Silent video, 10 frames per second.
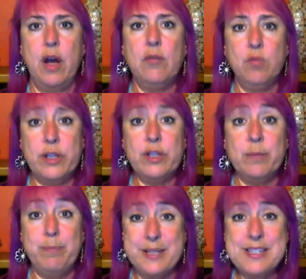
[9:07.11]
of what your
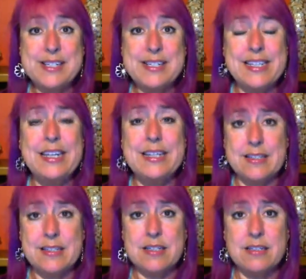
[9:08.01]
business
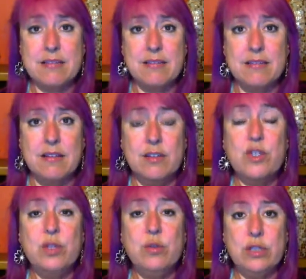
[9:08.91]
is
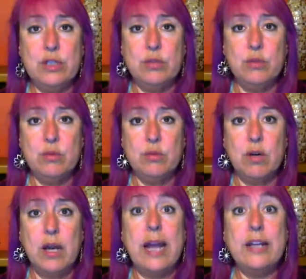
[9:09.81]
to you
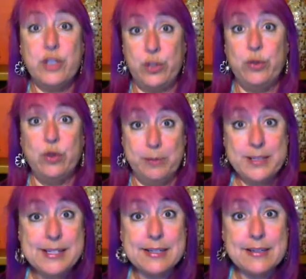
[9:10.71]
and to your
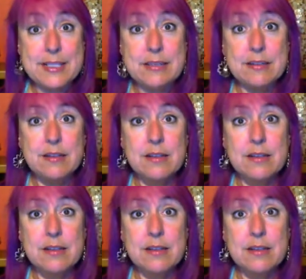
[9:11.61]
business.